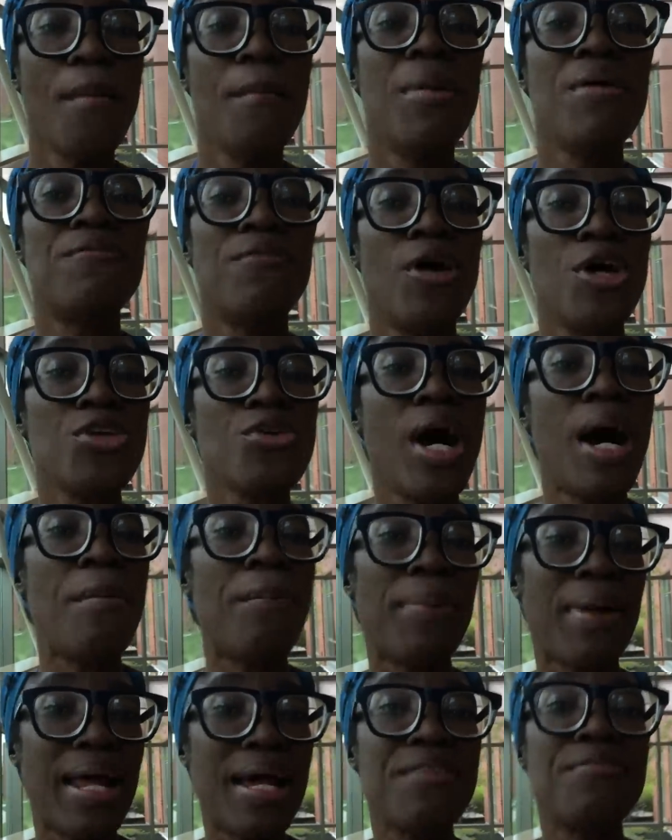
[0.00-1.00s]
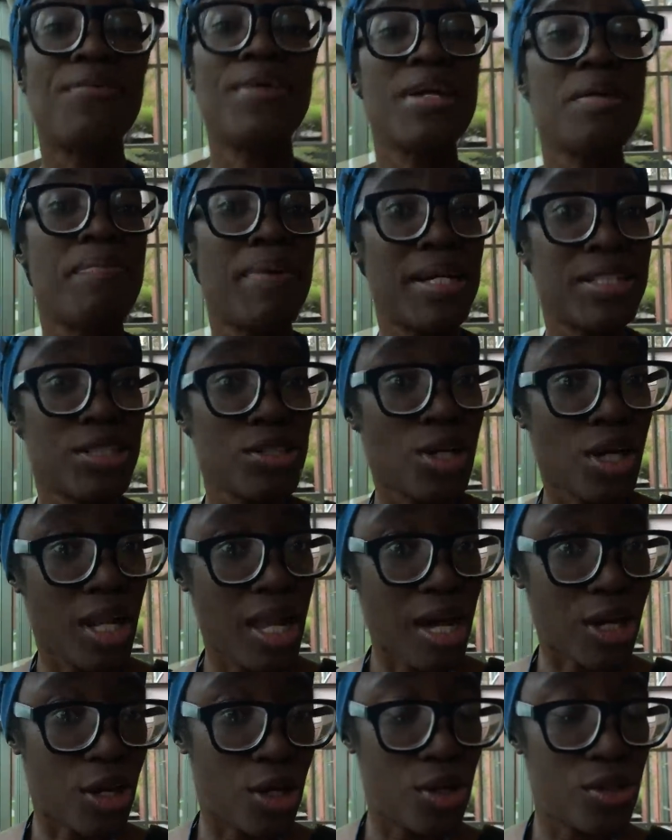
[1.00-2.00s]
before you apply for a
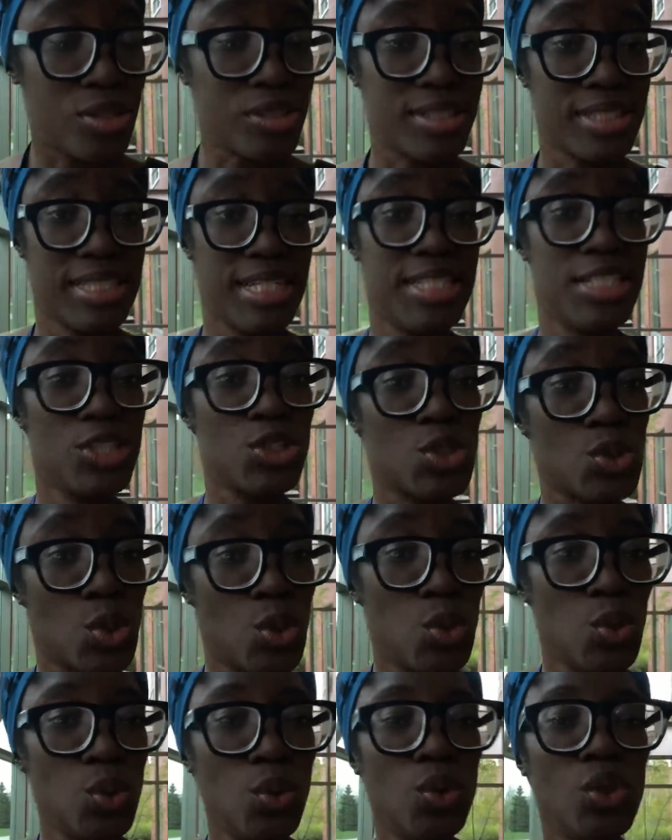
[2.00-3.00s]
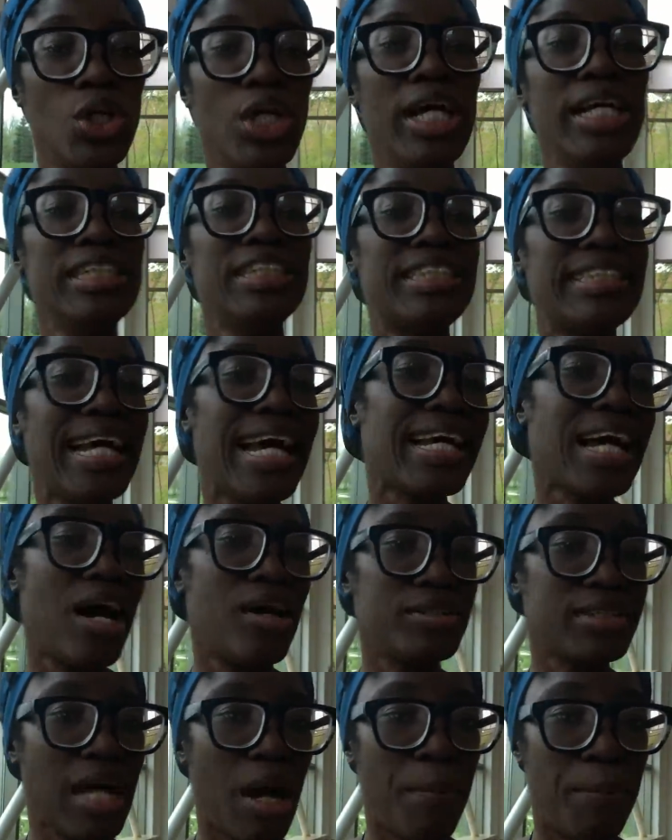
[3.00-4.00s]
particular course in a school, check
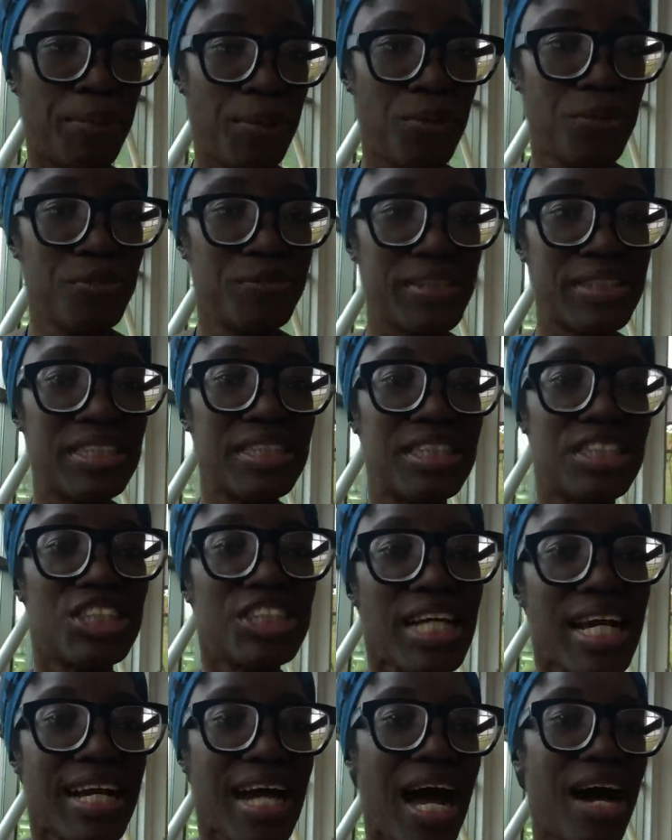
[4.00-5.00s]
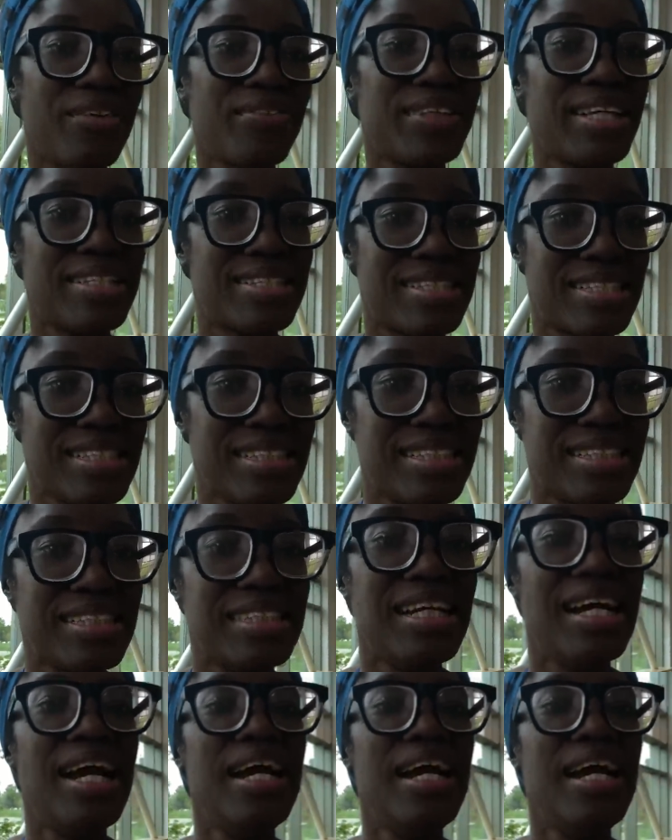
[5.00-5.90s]
out that province, check out that city,